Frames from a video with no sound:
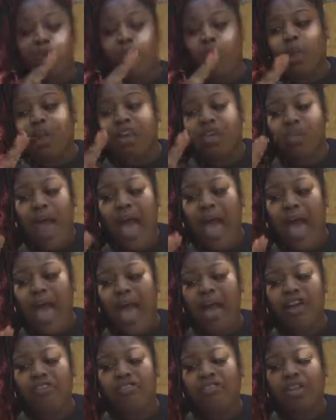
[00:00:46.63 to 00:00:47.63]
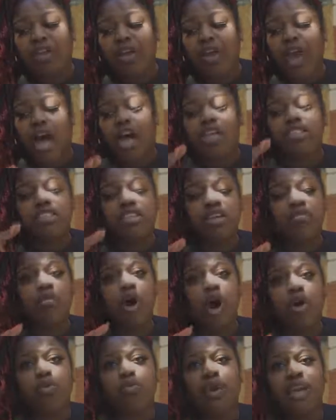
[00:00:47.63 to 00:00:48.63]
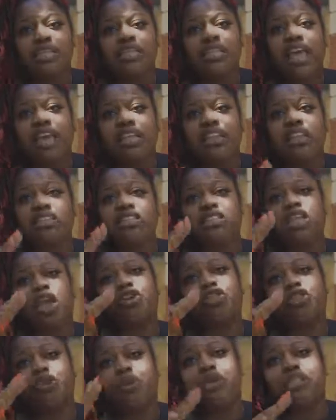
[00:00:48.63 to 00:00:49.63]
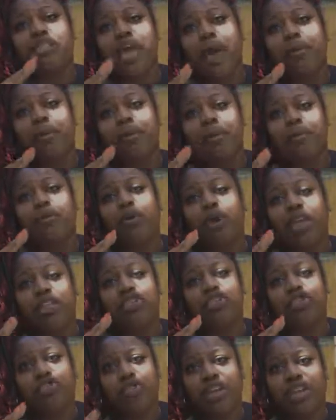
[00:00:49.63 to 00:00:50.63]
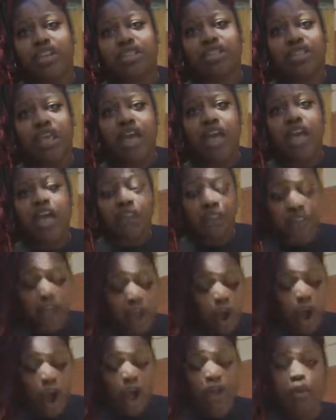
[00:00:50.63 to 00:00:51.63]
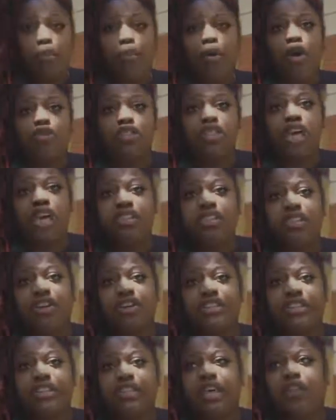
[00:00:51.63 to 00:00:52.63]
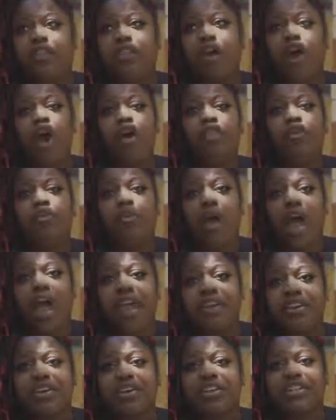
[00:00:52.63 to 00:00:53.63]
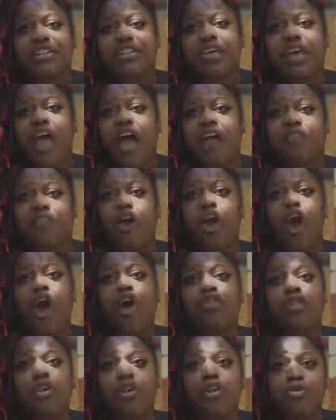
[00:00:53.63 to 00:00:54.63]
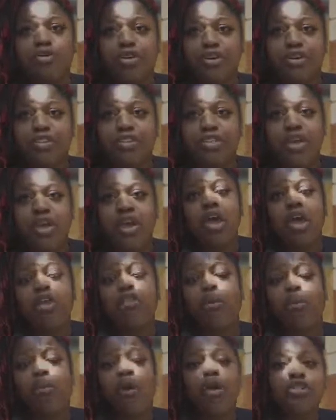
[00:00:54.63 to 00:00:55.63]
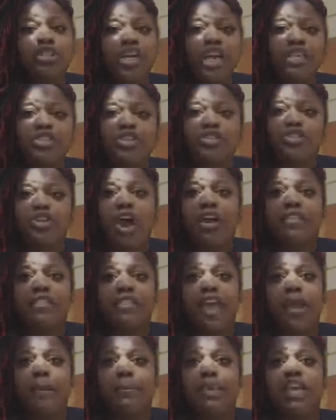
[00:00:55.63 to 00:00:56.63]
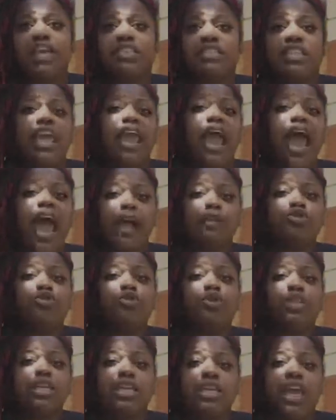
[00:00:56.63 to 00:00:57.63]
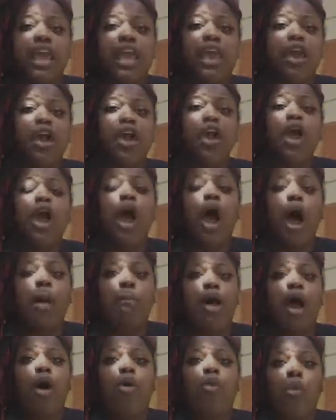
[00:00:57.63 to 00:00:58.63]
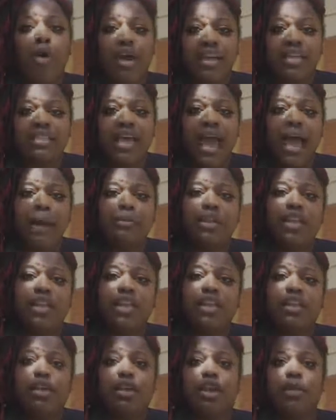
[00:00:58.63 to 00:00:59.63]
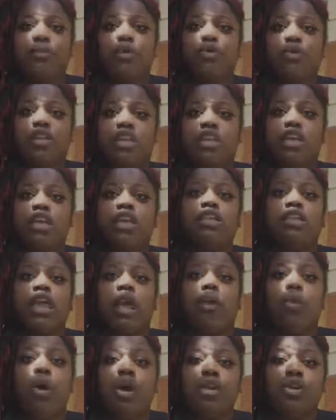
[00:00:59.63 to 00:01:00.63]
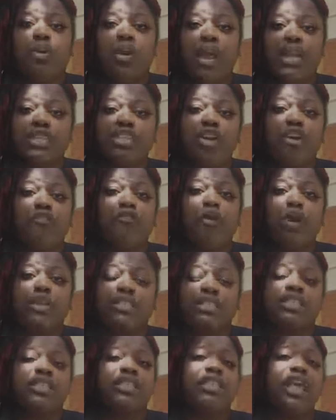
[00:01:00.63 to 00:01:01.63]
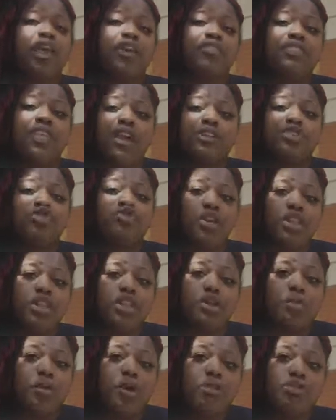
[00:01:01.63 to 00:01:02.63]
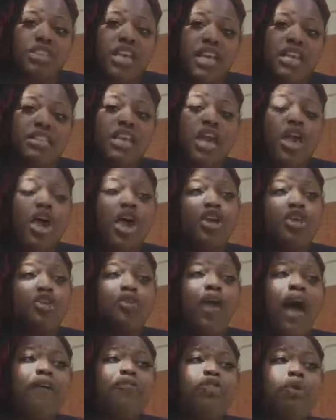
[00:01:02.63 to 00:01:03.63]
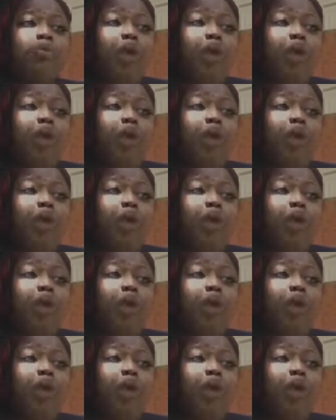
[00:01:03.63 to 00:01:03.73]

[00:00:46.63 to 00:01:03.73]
when you have a civil unrest like this, there are three types of people in the streets. There are the protesters, there are the rioters, and there are the looters. The protesters are there because they actually care about what is happening in the community. They want to raise their voices, and they are there strictly to protest. You have the